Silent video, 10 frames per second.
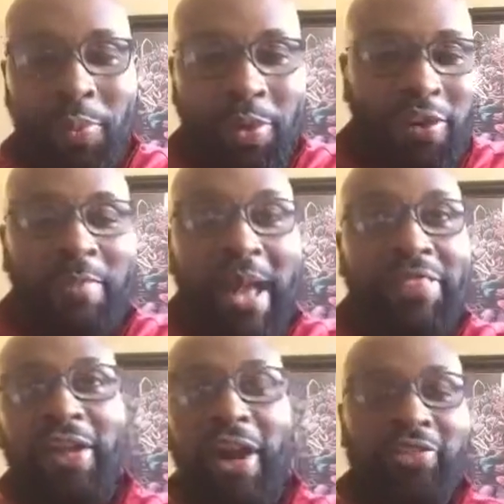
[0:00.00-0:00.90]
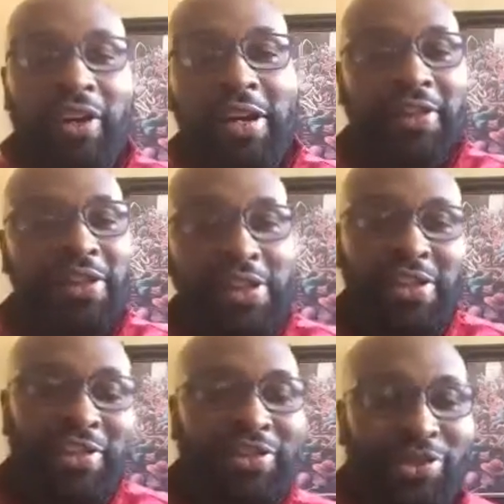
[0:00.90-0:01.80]
whatever my thoughts are, either
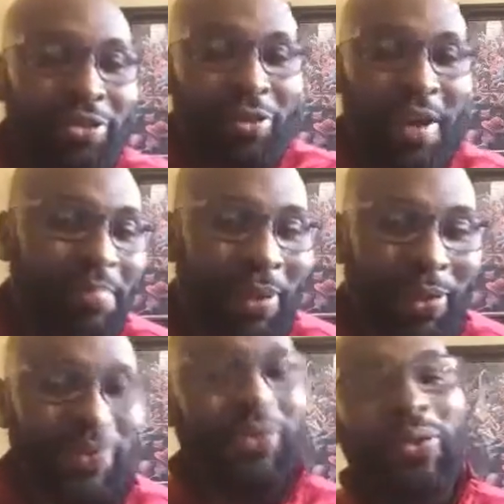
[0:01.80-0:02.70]
this is a great post